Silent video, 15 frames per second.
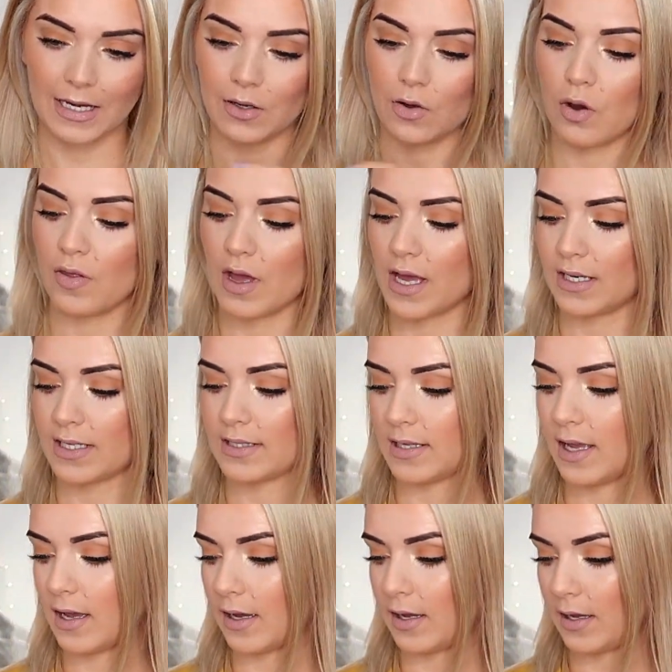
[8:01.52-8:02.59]
and I got that in a
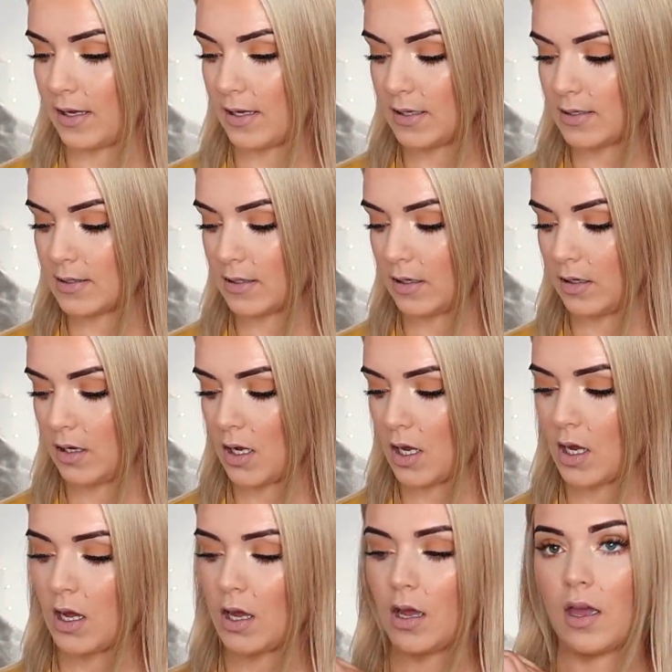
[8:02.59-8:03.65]
size
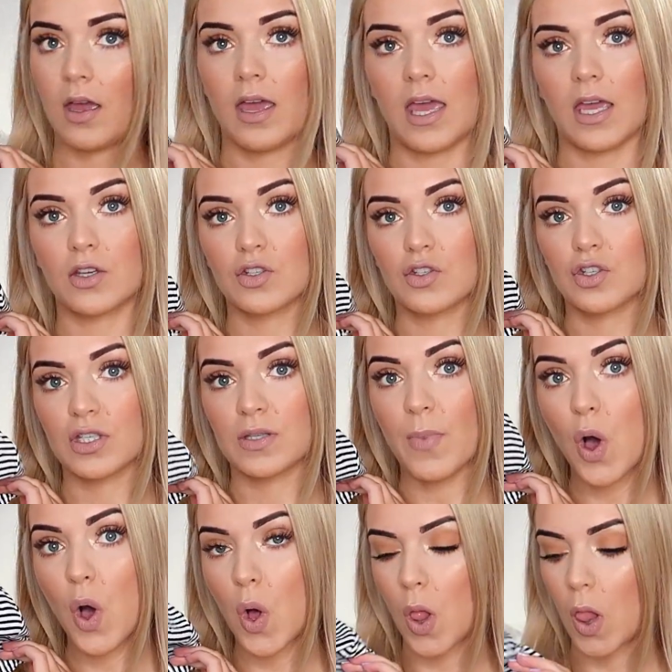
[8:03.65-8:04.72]
extra
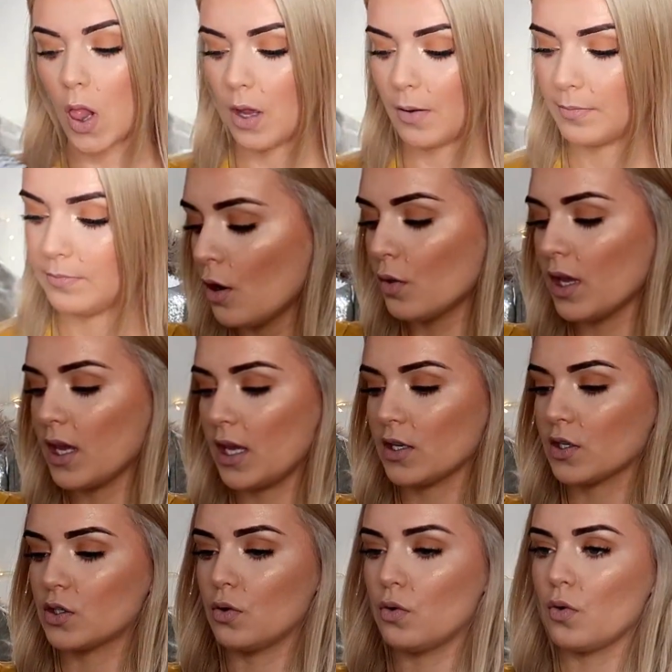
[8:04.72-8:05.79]
small. Okay,
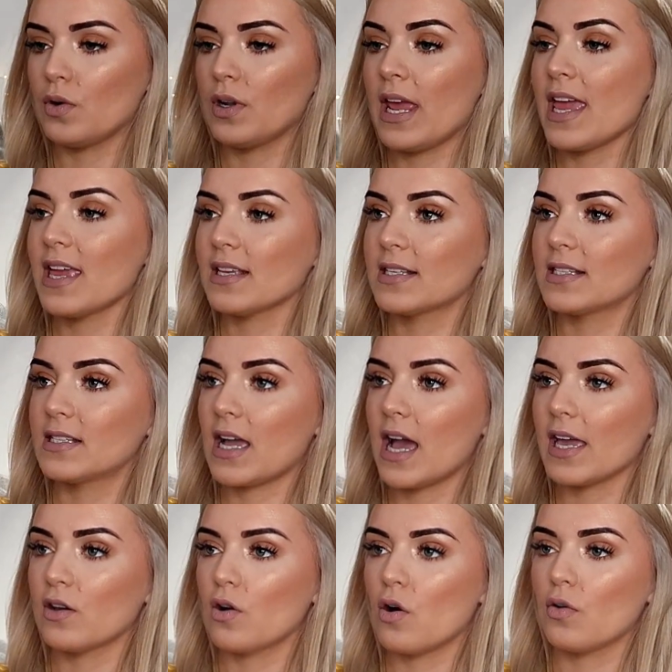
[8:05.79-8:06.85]
so next
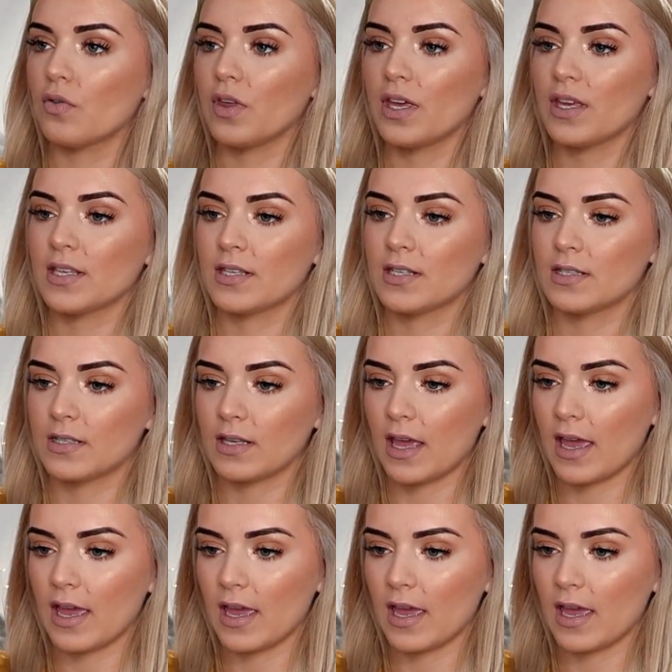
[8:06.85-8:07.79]
I got this